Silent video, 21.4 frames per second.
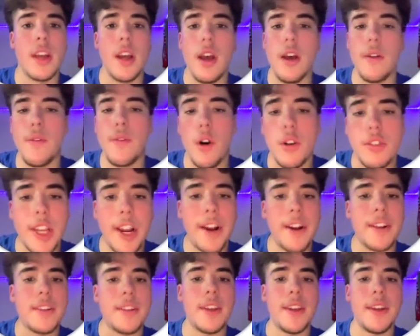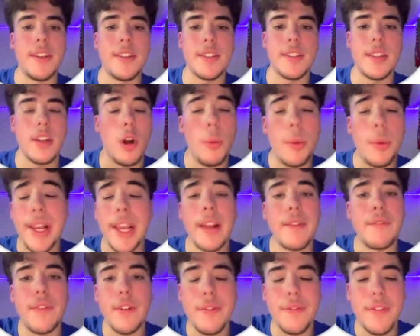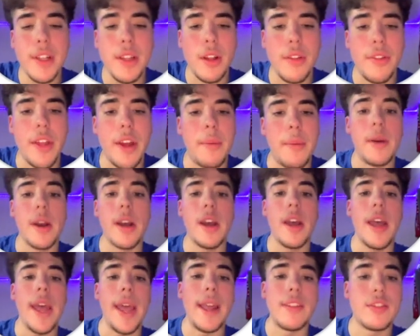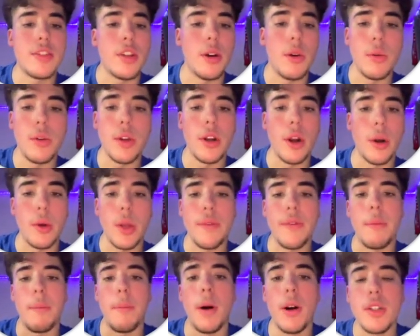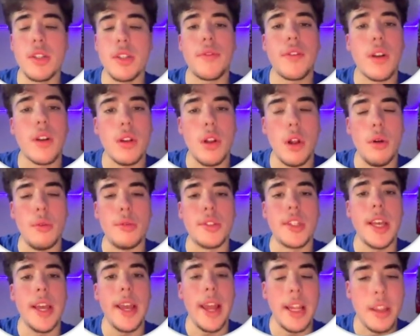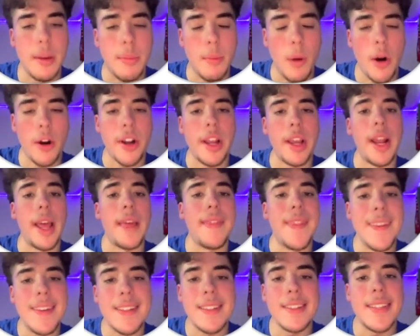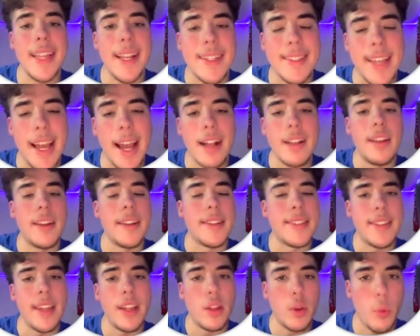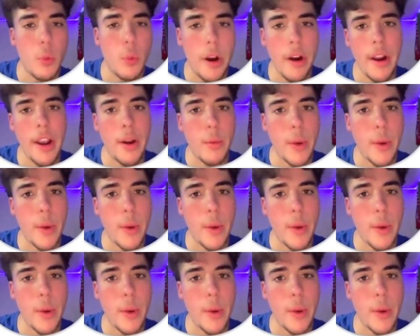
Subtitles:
false guarantees. Nobody can fulfill on them. And so, you have a bunch of clones in the market, and this is exactly the state we're in right